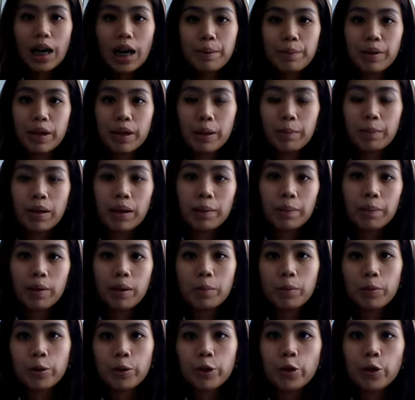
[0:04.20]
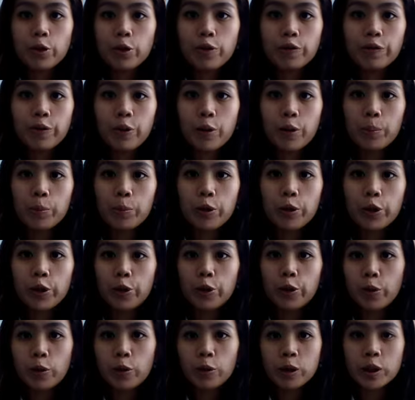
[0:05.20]
I'm Irma Samono from
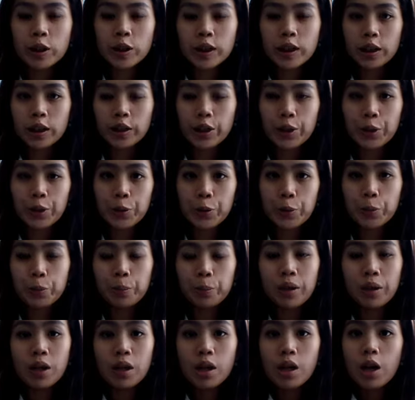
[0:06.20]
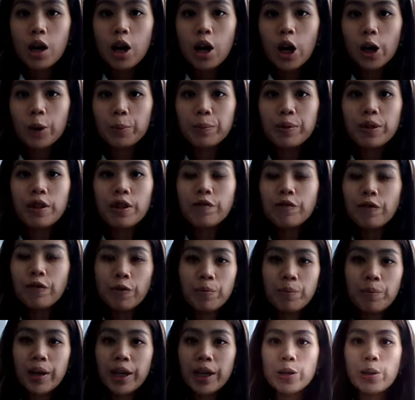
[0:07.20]
Monroe Consulting Group. On behalf
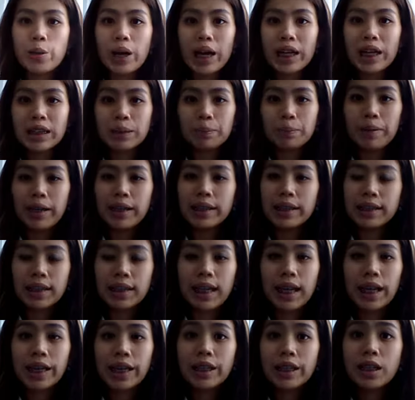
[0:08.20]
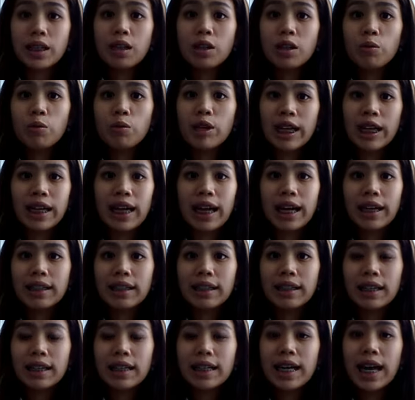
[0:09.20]
of my US-based client, we are
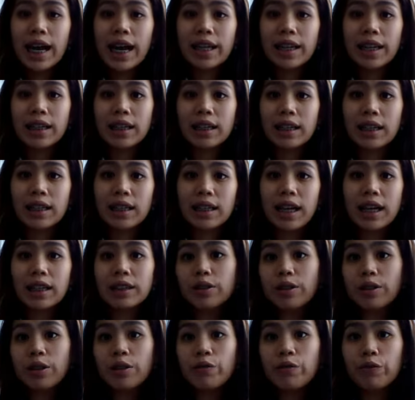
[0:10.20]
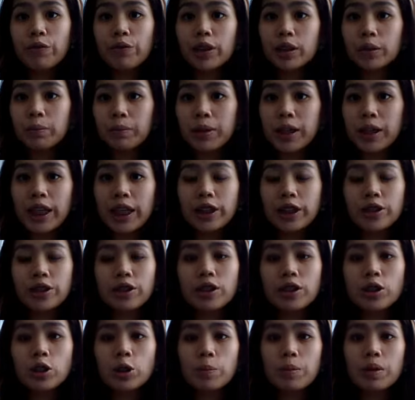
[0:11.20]
currently hiring a country sales
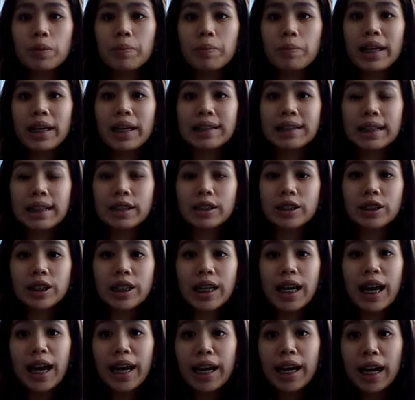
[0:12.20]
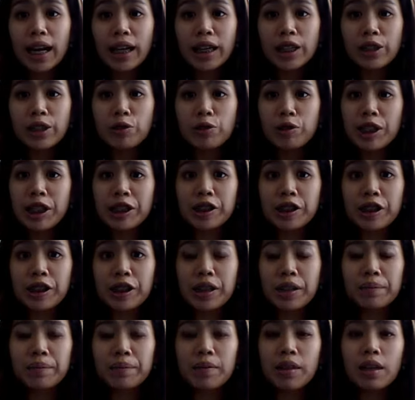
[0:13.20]
manager to be based in Cikarang, Indonesia.